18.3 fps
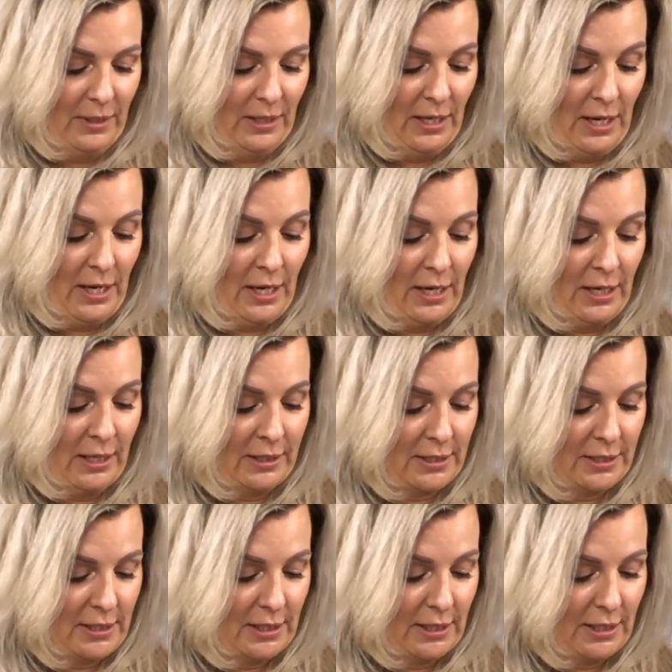
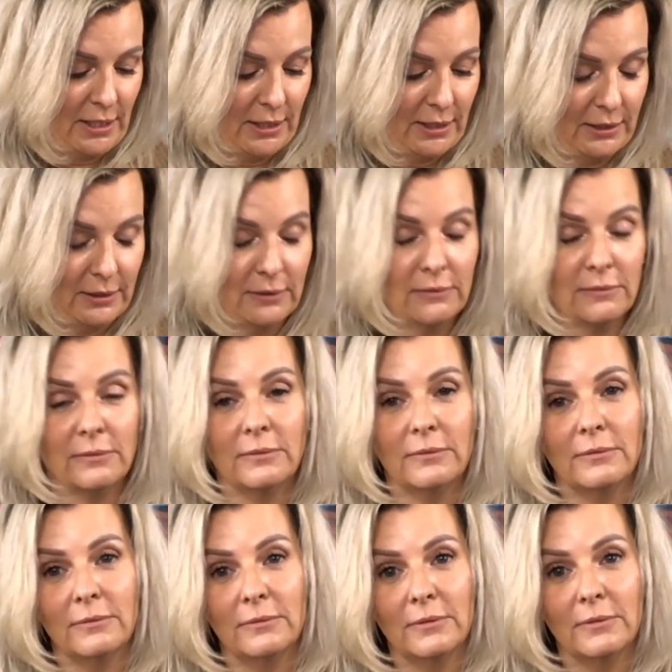And I
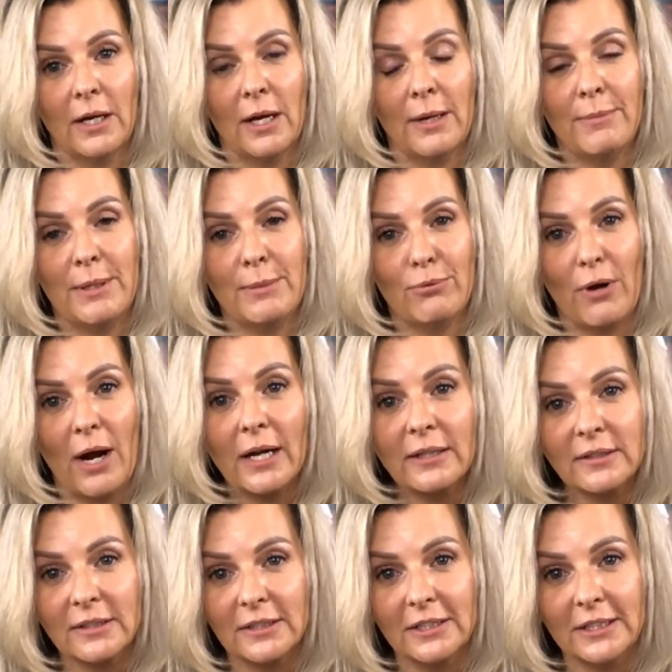mean,
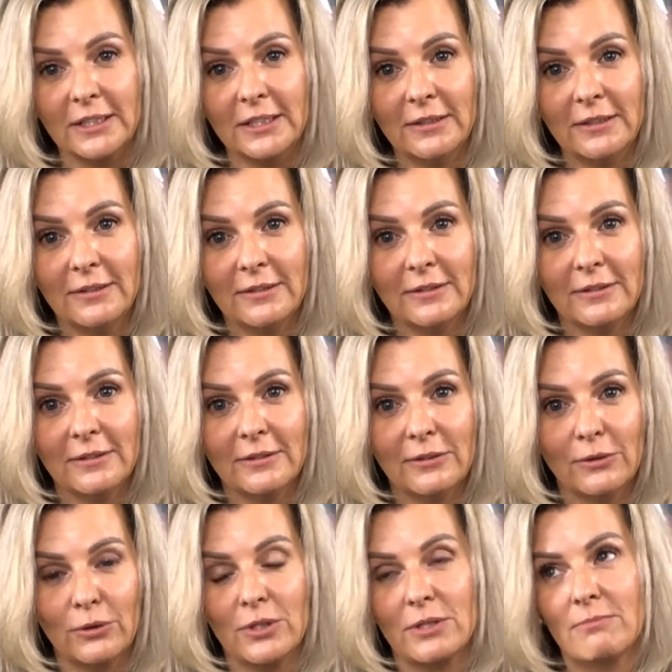practically
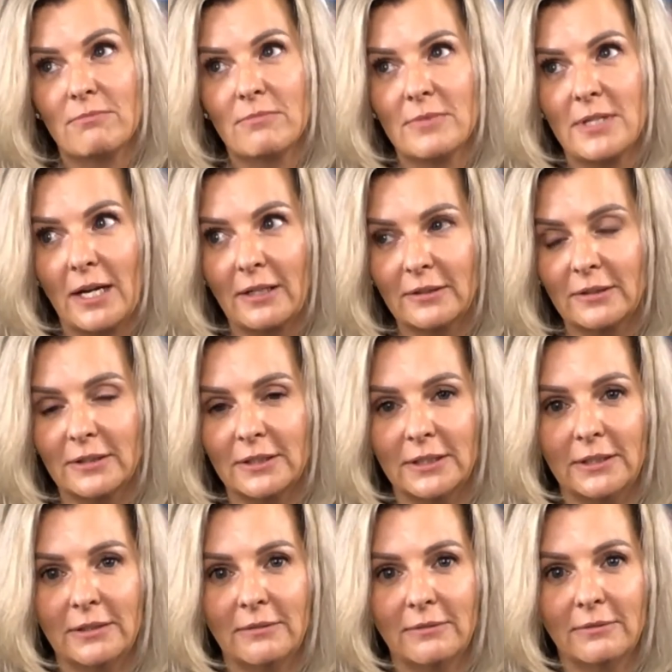or
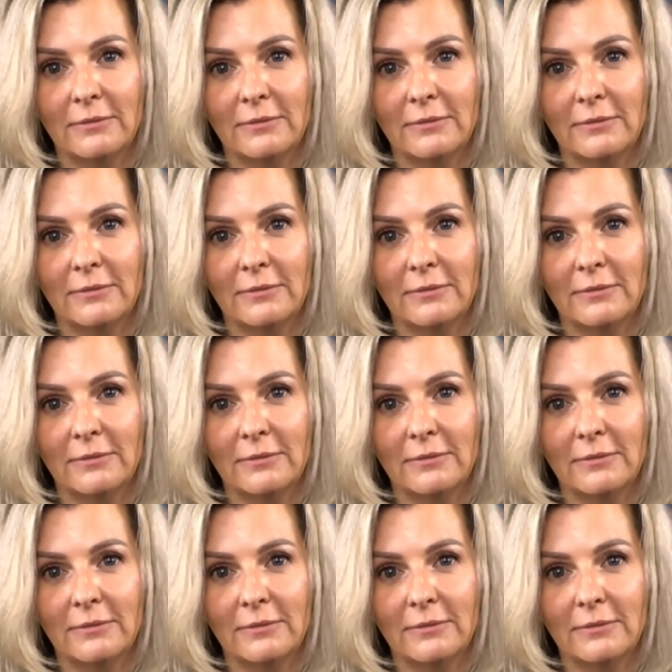technically,